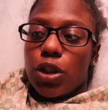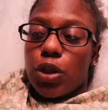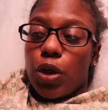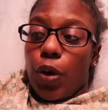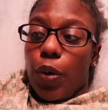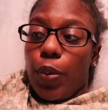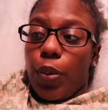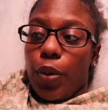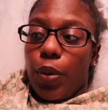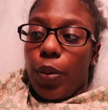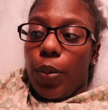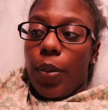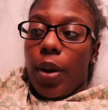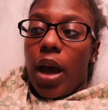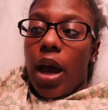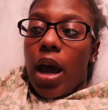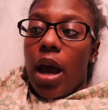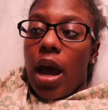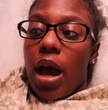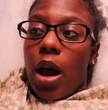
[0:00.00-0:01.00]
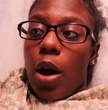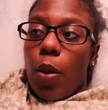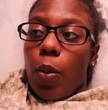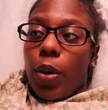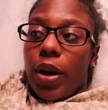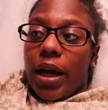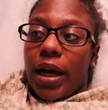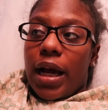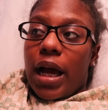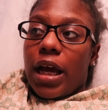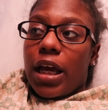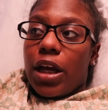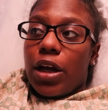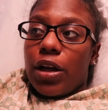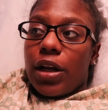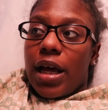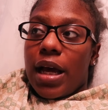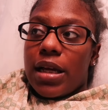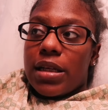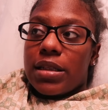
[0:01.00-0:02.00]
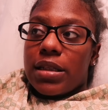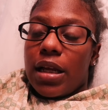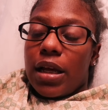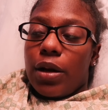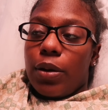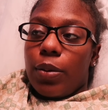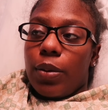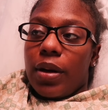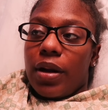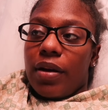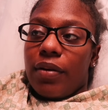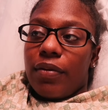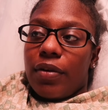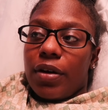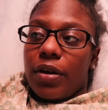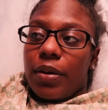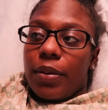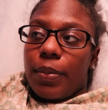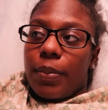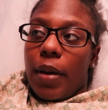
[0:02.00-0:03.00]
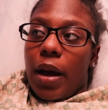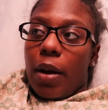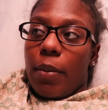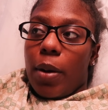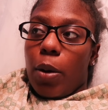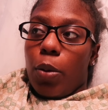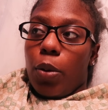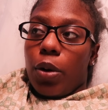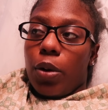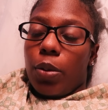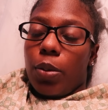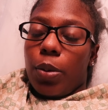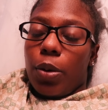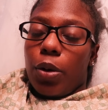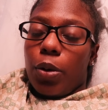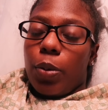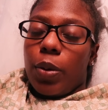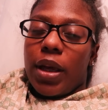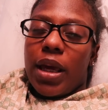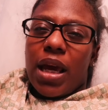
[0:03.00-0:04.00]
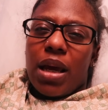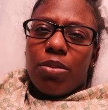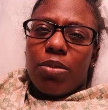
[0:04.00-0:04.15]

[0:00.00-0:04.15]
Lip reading: So boom, when I got here last night or whatever and how my water broke,